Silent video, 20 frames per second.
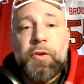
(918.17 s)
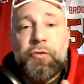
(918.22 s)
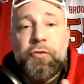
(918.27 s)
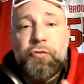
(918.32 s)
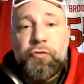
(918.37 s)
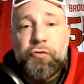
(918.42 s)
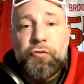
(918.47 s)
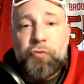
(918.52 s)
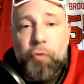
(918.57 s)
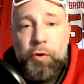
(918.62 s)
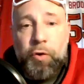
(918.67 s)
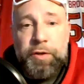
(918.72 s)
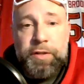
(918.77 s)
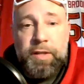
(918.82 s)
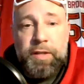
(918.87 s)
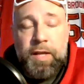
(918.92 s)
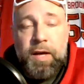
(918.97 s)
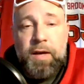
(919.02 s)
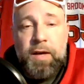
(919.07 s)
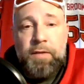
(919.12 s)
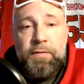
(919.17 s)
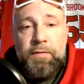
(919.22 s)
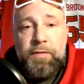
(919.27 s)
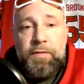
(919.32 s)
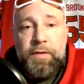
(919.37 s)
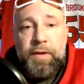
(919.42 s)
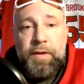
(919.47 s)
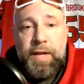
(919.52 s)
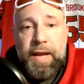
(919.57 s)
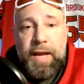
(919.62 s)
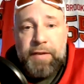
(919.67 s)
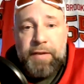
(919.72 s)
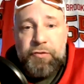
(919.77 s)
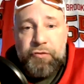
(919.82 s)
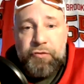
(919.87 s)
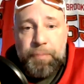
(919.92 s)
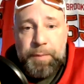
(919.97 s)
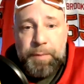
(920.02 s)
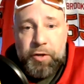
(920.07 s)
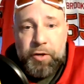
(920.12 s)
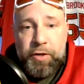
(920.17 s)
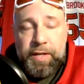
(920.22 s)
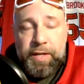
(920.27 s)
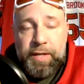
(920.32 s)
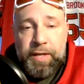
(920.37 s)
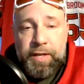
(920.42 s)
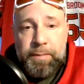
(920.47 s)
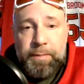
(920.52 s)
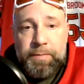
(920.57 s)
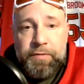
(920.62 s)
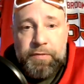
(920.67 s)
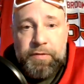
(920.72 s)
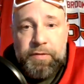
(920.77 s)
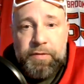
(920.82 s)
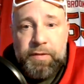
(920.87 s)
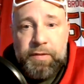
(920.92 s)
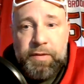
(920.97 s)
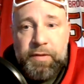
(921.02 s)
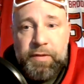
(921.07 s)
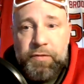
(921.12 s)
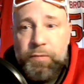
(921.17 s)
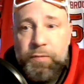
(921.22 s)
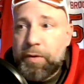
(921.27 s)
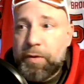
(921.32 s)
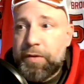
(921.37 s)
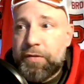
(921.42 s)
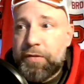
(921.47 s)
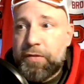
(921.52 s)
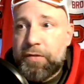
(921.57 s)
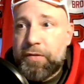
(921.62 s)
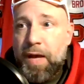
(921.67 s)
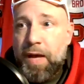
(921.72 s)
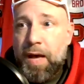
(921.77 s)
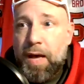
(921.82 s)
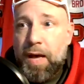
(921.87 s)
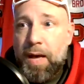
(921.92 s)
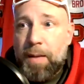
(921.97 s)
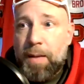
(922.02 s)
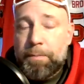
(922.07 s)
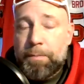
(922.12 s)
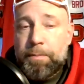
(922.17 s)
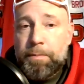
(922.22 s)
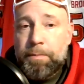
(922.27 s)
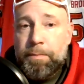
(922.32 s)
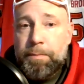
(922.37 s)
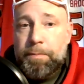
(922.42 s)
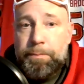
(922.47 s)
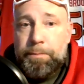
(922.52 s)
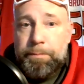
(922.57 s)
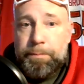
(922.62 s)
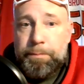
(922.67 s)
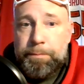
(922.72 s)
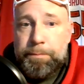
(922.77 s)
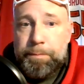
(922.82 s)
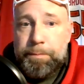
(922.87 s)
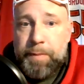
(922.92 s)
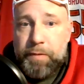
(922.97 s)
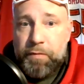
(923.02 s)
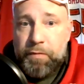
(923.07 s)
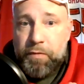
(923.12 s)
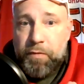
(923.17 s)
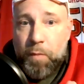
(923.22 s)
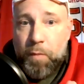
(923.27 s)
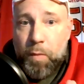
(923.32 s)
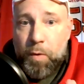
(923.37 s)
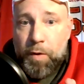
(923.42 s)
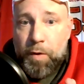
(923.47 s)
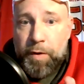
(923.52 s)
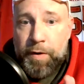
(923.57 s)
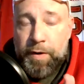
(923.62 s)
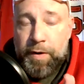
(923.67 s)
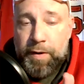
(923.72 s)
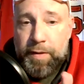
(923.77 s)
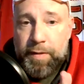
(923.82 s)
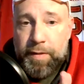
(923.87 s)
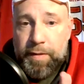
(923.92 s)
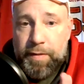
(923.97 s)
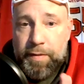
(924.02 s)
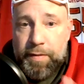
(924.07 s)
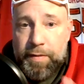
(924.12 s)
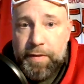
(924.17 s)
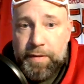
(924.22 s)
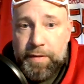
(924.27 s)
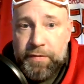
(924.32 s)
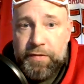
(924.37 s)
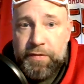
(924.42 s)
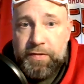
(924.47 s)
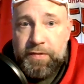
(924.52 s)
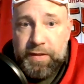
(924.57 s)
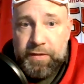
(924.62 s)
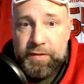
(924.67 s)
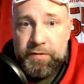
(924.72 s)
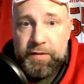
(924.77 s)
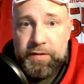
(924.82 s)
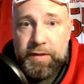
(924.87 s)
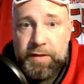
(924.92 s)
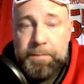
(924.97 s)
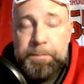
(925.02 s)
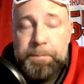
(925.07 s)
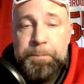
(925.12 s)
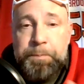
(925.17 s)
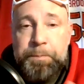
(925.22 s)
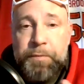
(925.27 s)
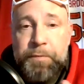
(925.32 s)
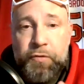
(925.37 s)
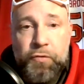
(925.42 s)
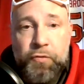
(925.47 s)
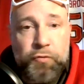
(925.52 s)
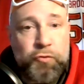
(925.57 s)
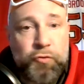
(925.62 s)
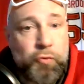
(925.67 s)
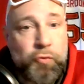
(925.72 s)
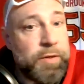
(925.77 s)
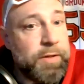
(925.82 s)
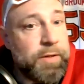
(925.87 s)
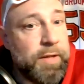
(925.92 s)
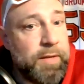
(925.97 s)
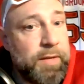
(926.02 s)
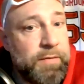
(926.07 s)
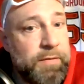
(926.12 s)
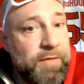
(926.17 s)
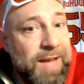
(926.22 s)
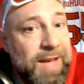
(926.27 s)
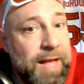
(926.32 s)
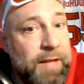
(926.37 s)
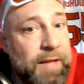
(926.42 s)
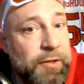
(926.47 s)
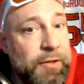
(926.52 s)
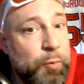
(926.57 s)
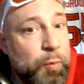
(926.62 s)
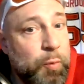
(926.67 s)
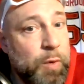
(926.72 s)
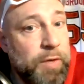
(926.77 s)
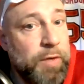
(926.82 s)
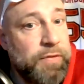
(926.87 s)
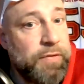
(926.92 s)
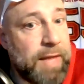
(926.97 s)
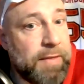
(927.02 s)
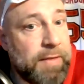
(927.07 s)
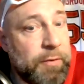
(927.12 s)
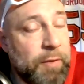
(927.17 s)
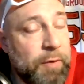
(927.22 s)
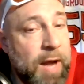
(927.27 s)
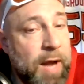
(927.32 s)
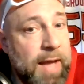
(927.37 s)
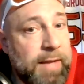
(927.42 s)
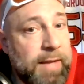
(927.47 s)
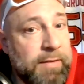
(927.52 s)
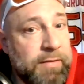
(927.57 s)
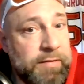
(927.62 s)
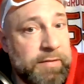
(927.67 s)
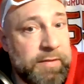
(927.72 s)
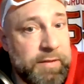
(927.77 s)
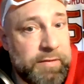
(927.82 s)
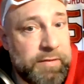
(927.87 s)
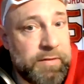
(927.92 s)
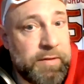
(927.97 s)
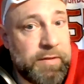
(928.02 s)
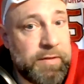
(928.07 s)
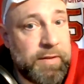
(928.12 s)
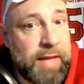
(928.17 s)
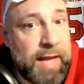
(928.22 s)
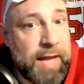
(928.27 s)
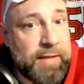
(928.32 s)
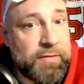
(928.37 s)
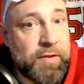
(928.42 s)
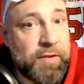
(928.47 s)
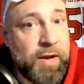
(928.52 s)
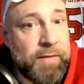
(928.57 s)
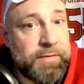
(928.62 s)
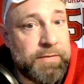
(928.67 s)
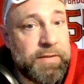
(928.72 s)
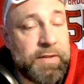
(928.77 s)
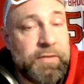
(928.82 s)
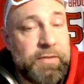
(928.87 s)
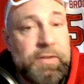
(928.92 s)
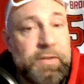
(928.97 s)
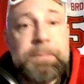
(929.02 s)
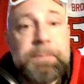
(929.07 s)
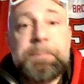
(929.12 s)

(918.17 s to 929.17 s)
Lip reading: Jordan Love and Jahmyr Gibbs. This was before this season. So Jordan Love's value was on the rise this last offseason.